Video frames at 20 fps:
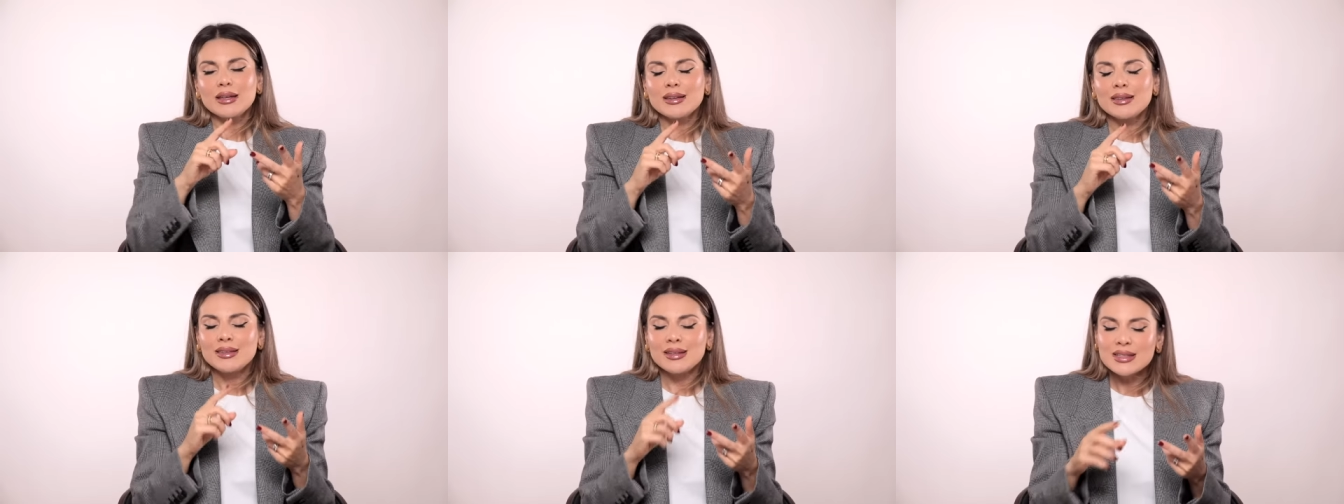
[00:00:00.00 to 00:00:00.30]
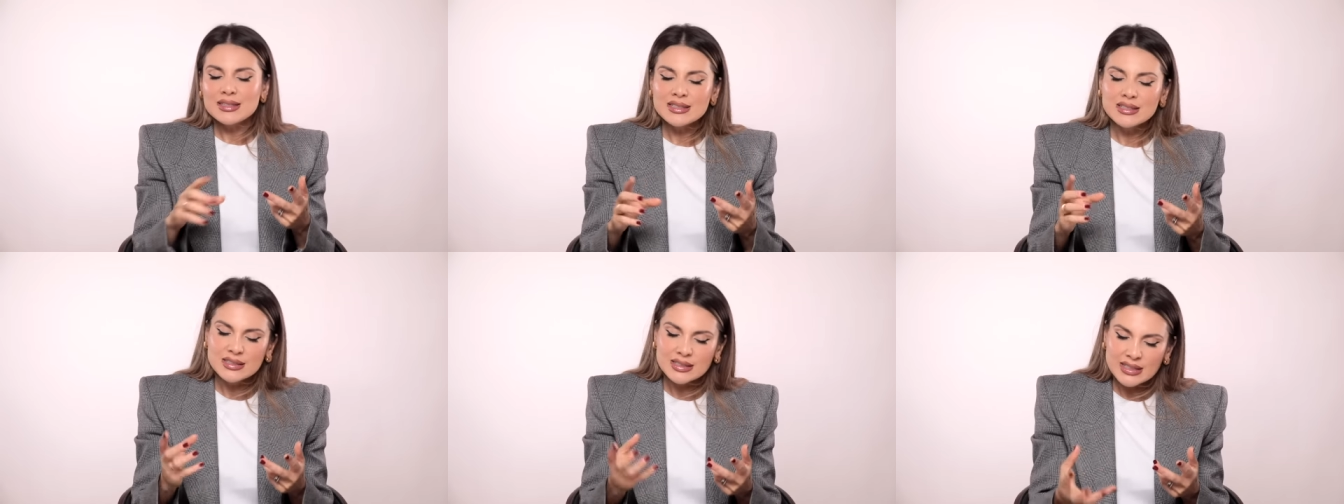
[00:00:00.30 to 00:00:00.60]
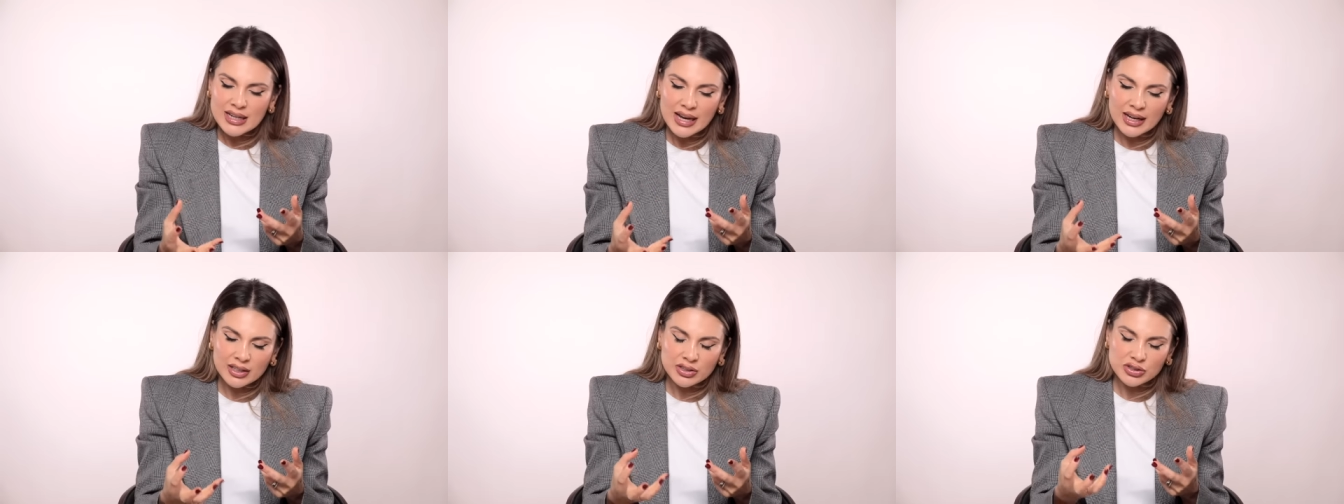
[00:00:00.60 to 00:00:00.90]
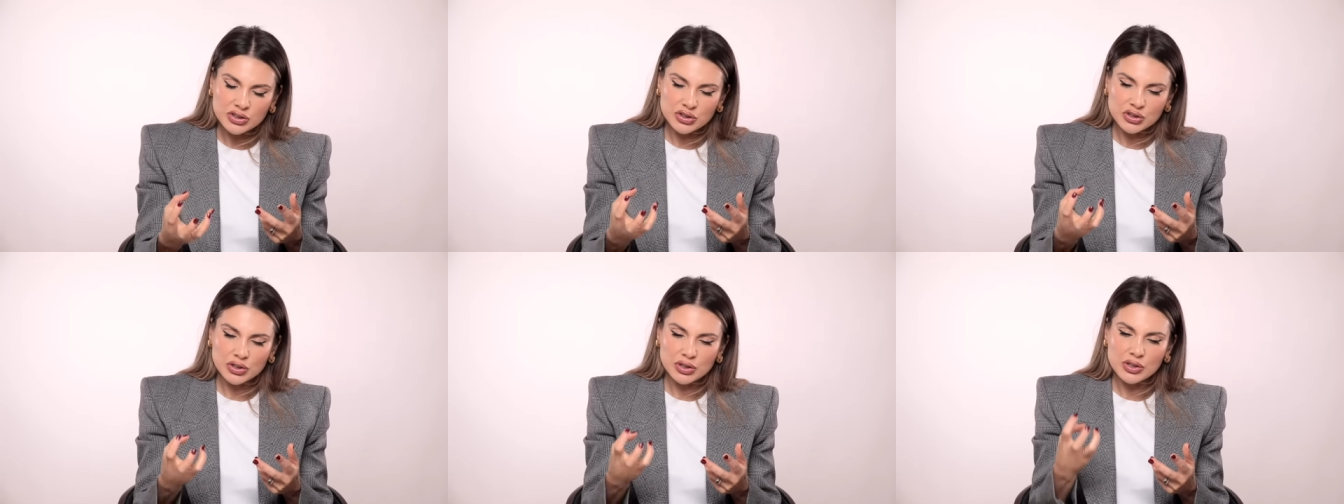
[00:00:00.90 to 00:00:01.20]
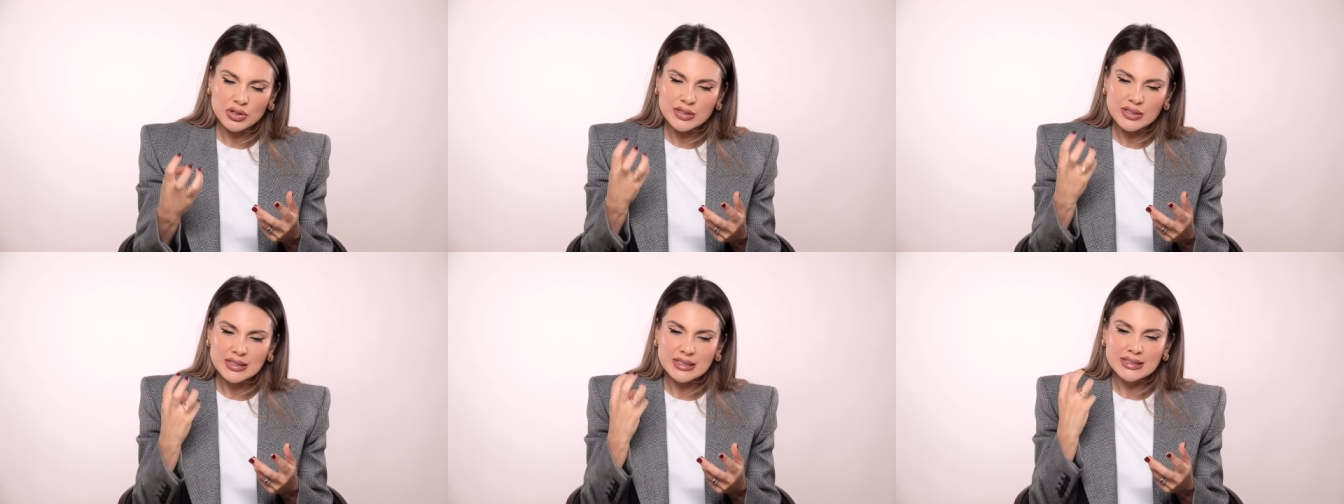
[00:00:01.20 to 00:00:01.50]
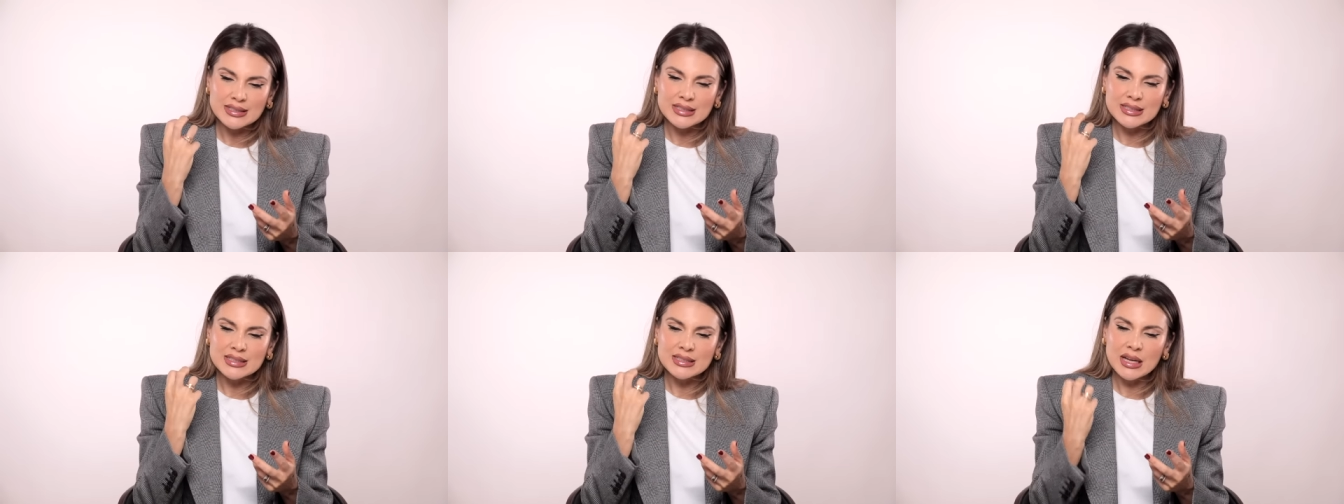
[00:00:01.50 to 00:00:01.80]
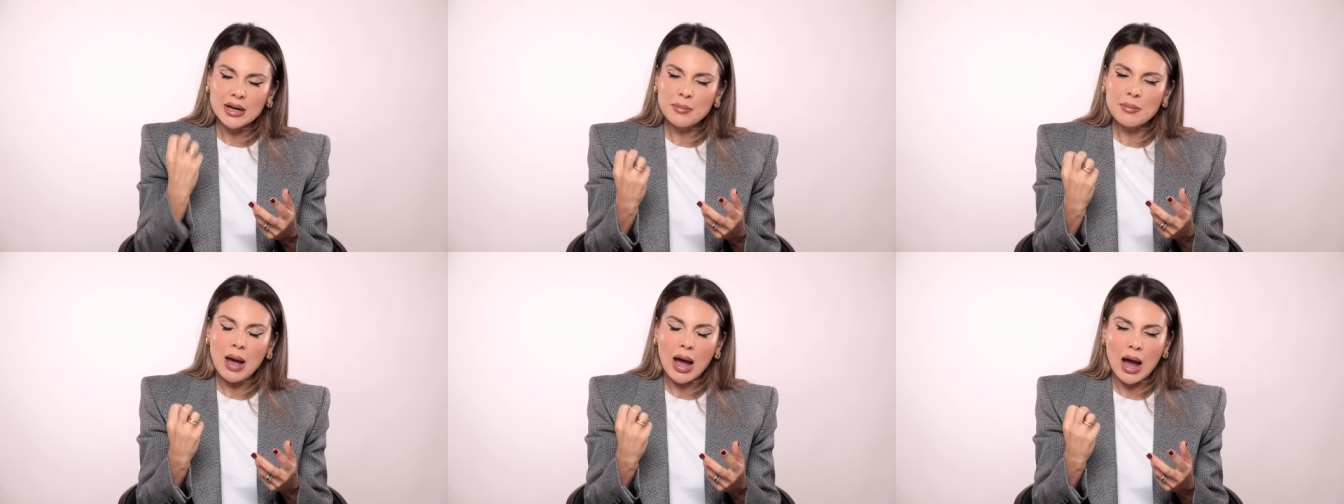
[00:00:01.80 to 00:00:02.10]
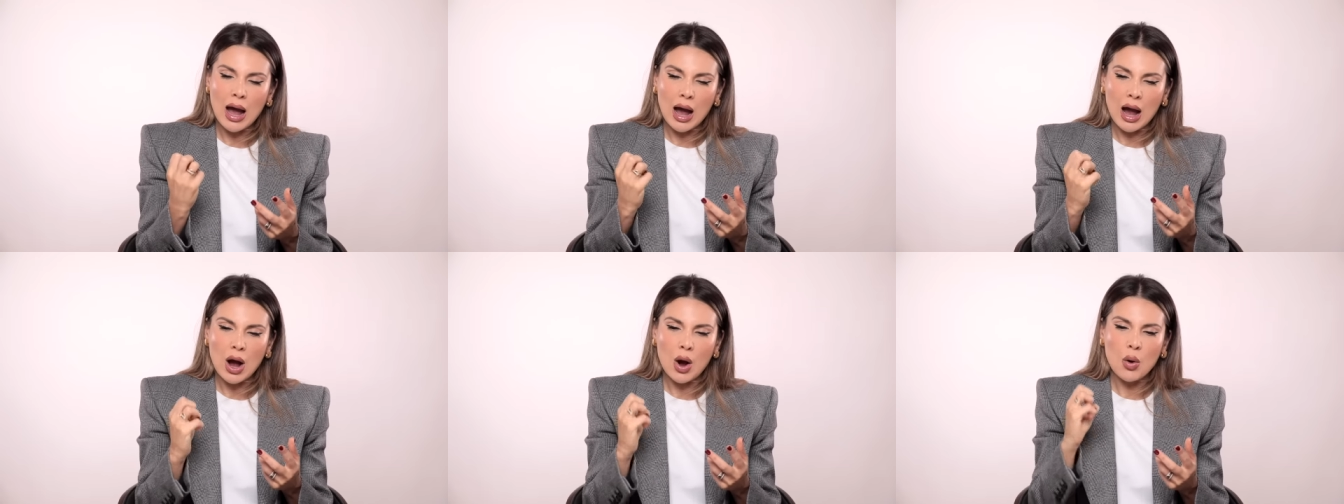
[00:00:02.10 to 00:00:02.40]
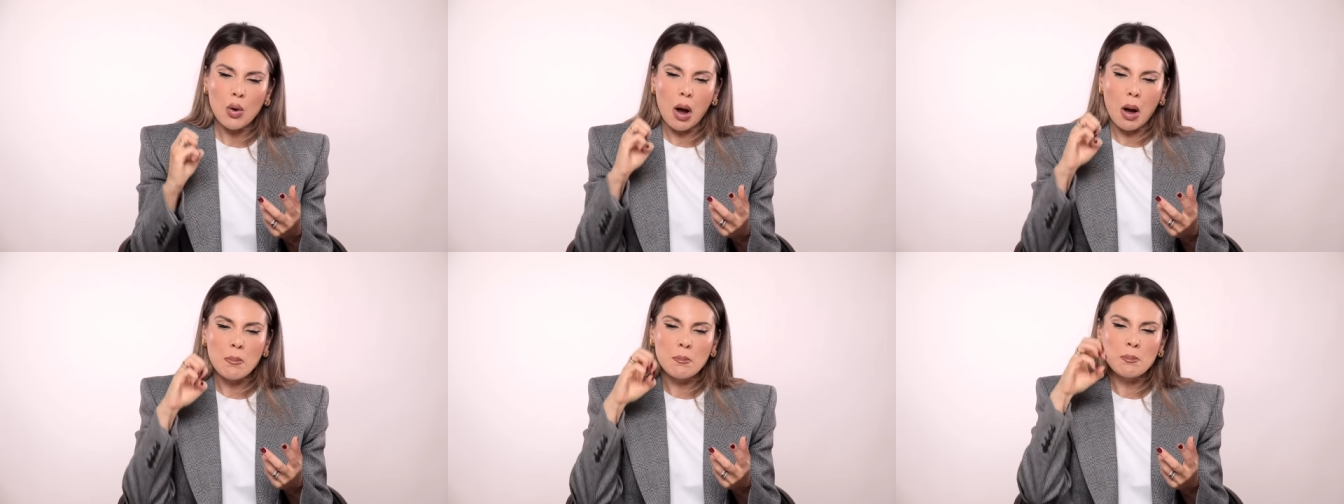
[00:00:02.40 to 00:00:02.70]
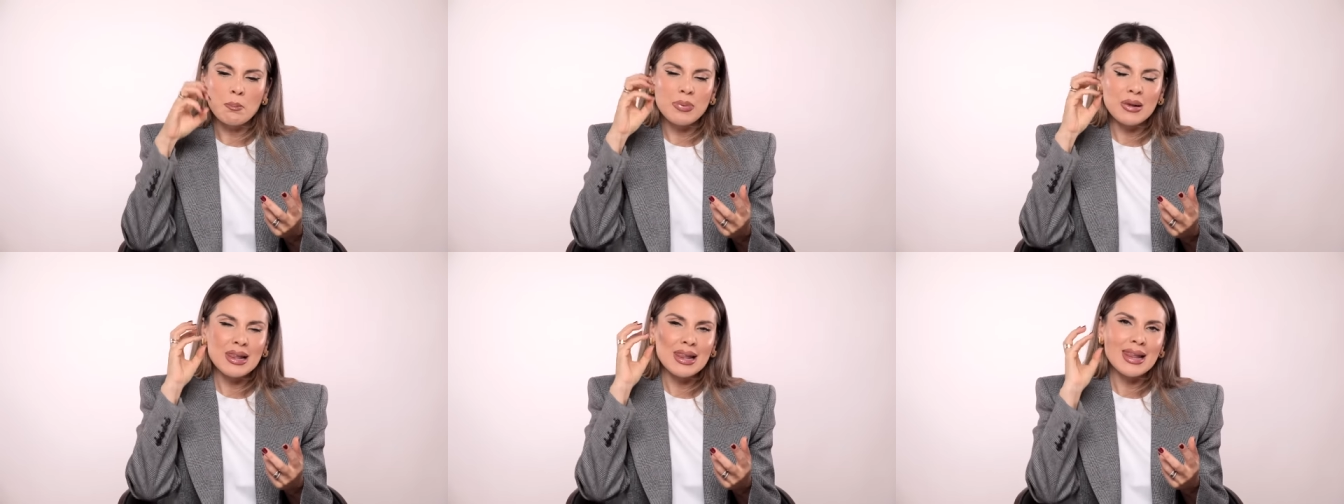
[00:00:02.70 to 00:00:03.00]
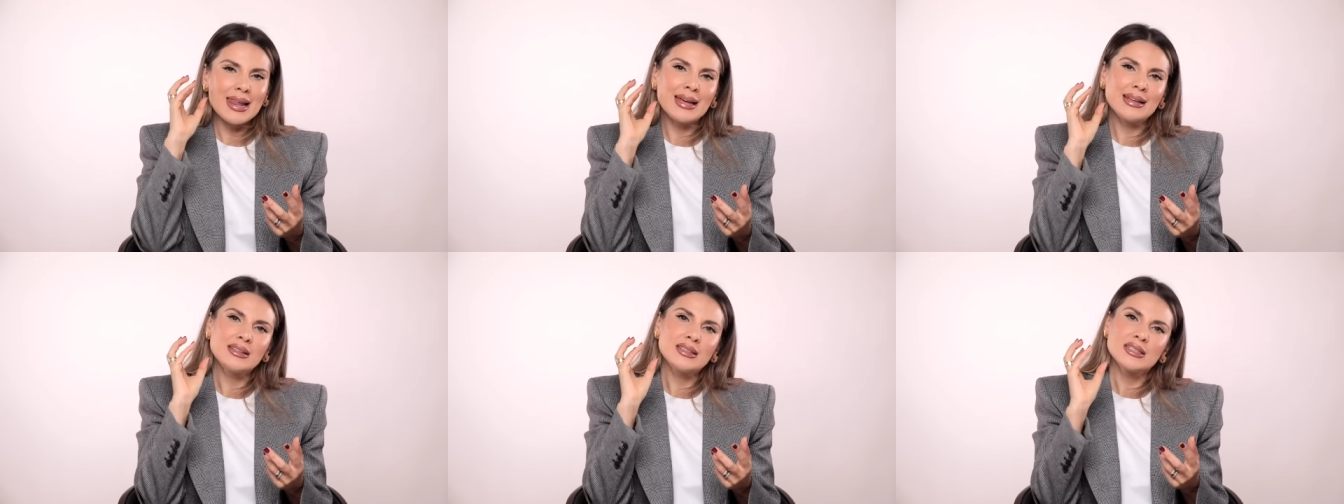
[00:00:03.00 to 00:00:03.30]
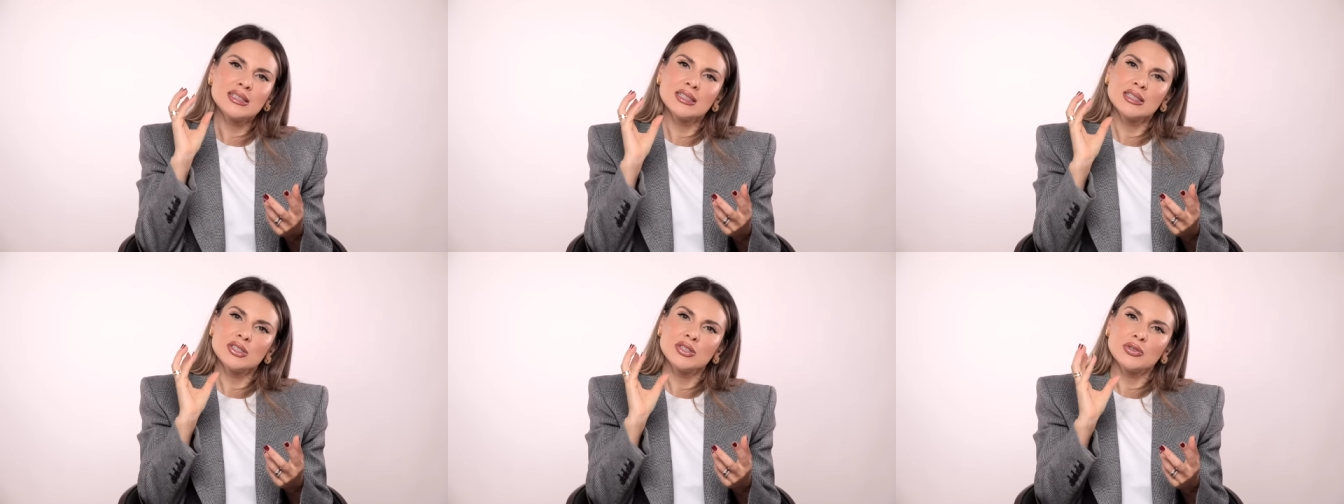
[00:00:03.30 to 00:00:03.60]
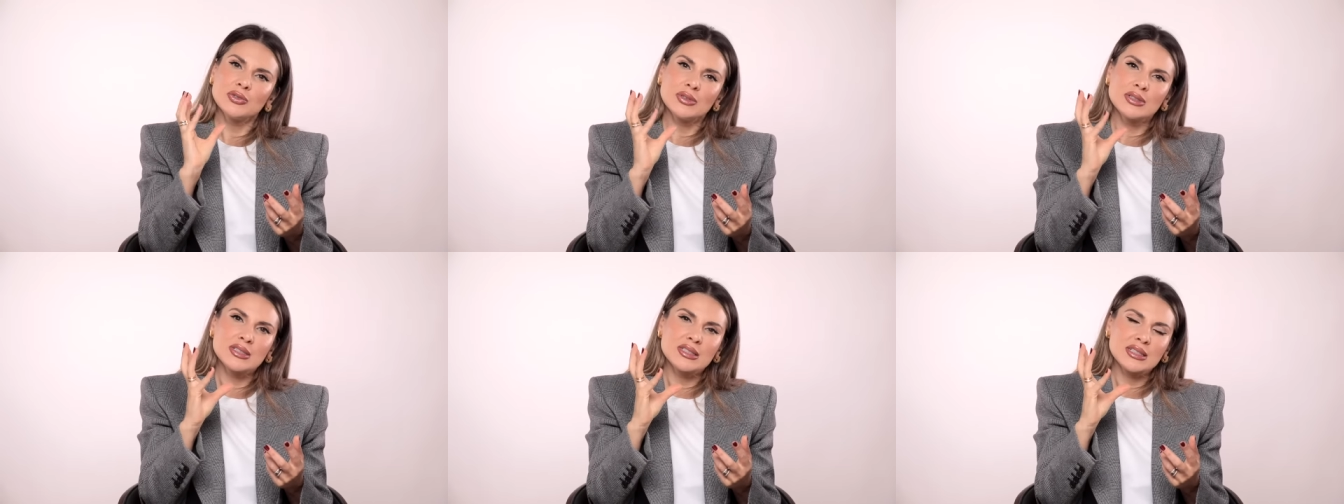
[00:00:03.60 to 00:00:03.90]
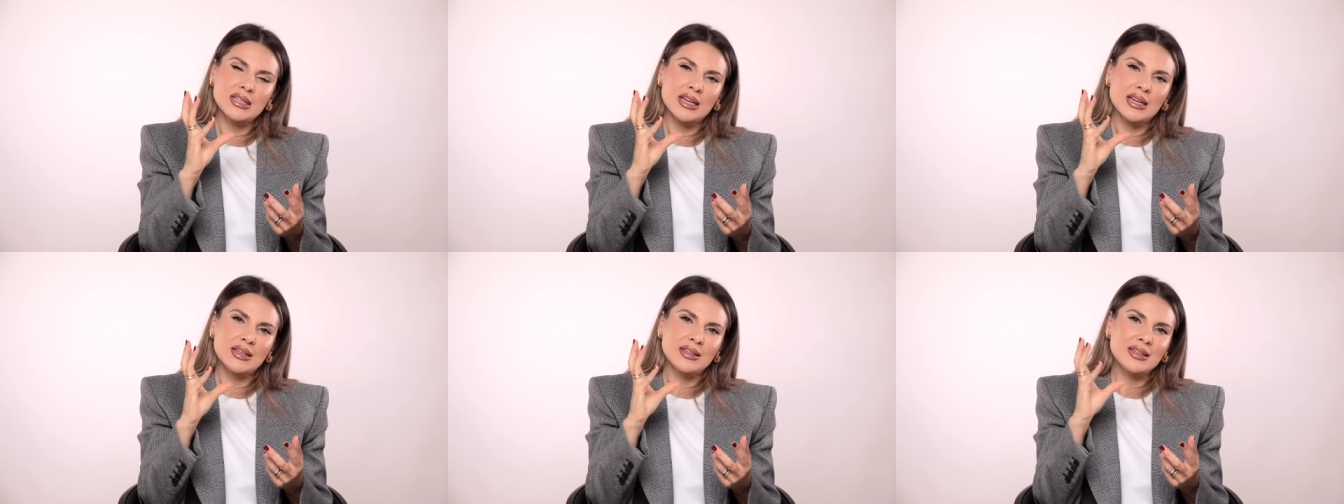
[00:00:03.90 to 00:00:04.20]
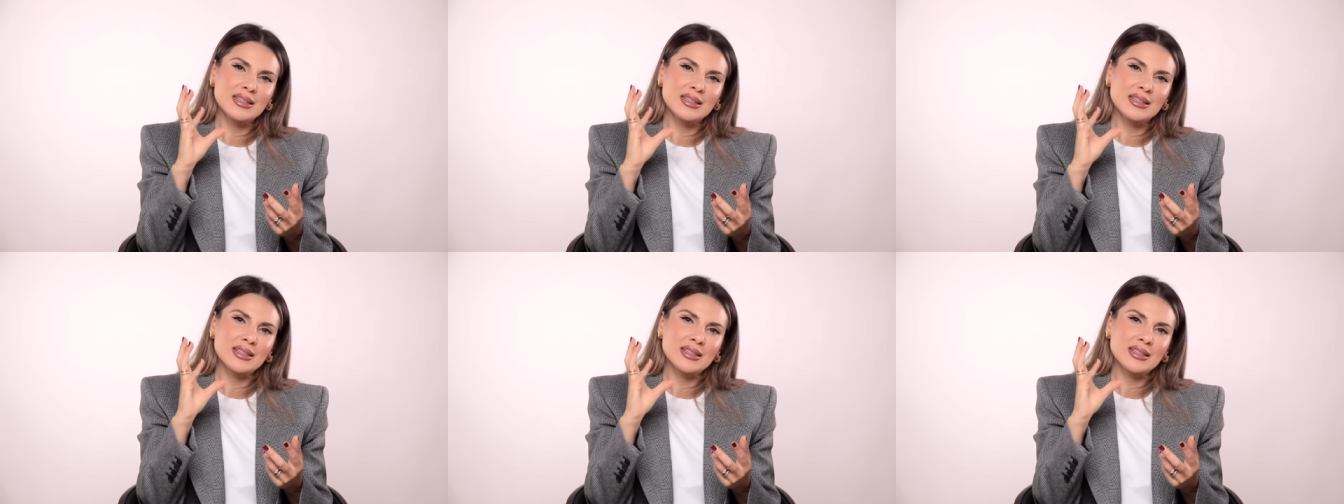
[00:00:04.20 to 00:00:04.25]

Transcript: This texture somehow blends into the skin.